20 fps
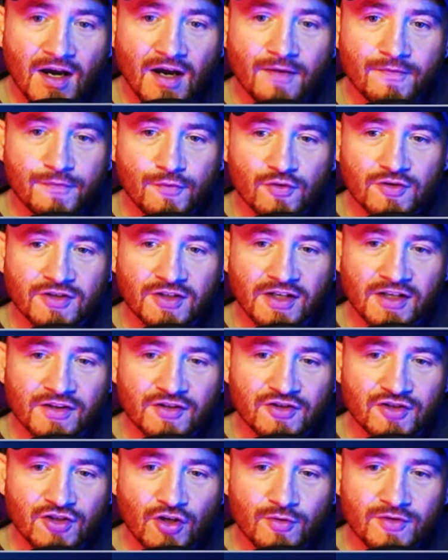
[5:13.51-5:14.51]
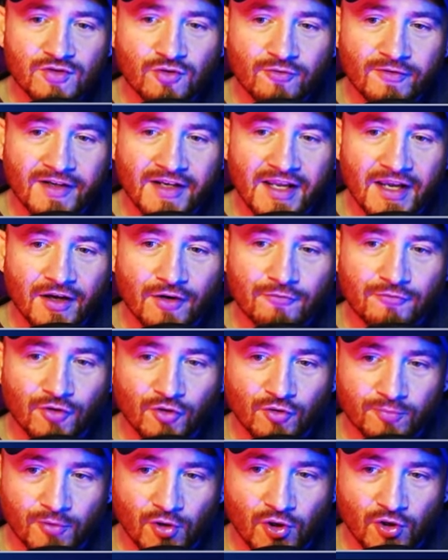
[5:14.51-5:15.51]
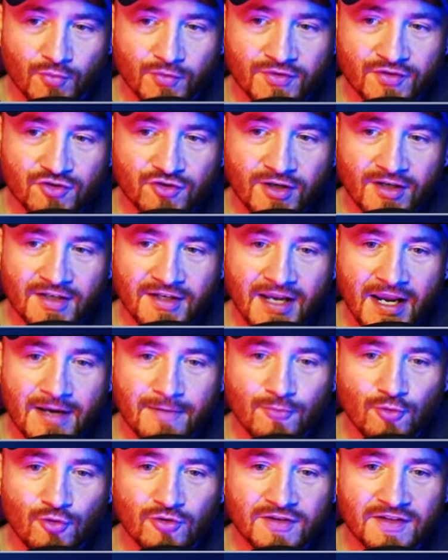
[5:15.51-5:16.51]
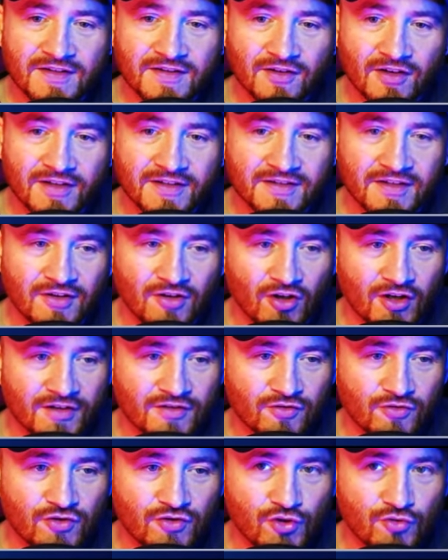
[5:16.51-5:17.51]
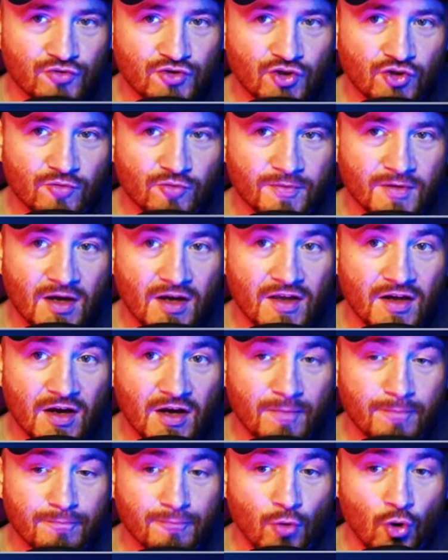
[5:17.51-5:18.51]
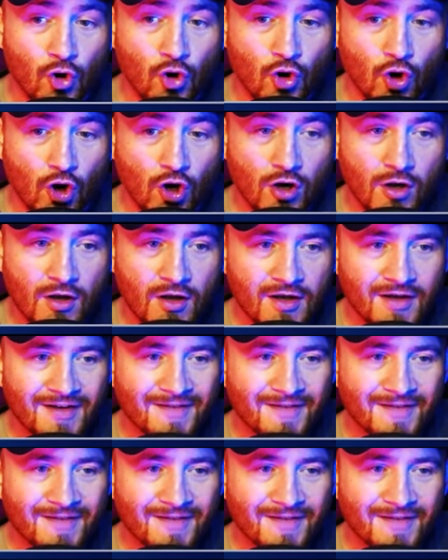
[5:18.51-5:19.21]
Unfortunately, the show has already hit a roadblock, with the trailer getting more dislikes than likes on YouTube. More?